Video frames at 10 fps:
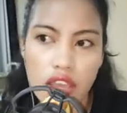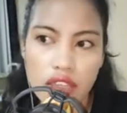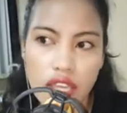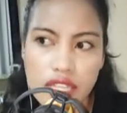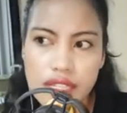
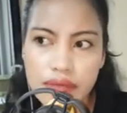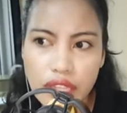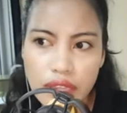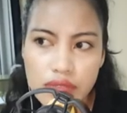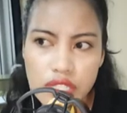okay,
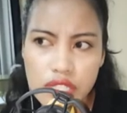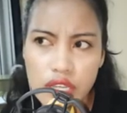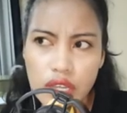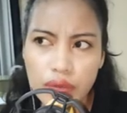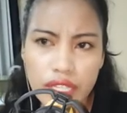sometimes
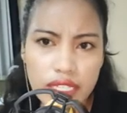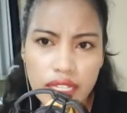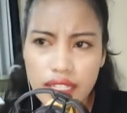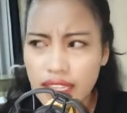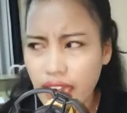we
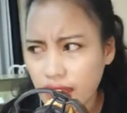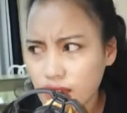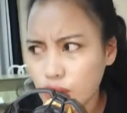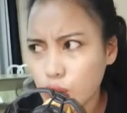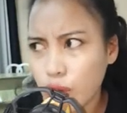cannot get
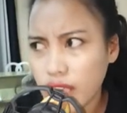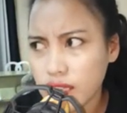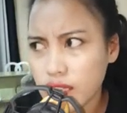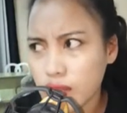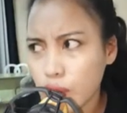what
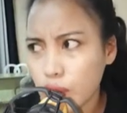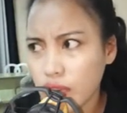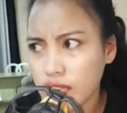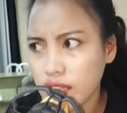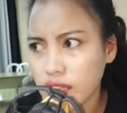
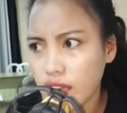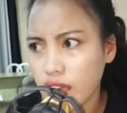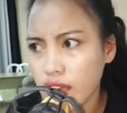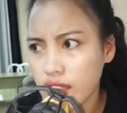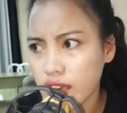
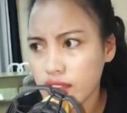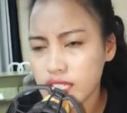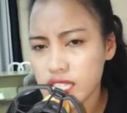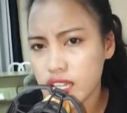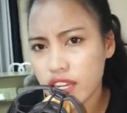the
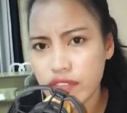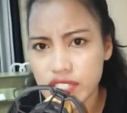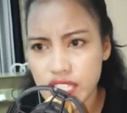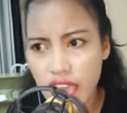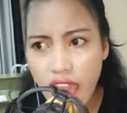singer
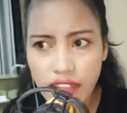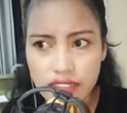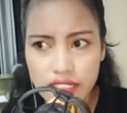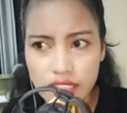have said,